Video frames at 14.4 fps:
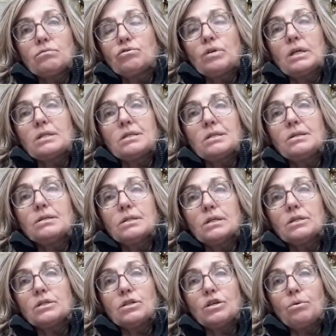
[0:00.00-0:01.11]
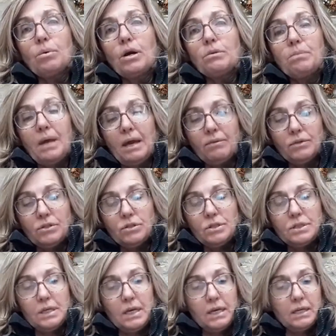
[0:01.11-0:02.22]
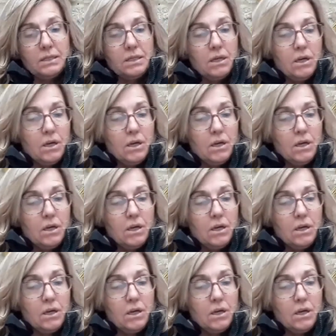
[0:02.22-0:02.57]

translucent, so you won't be able to see it.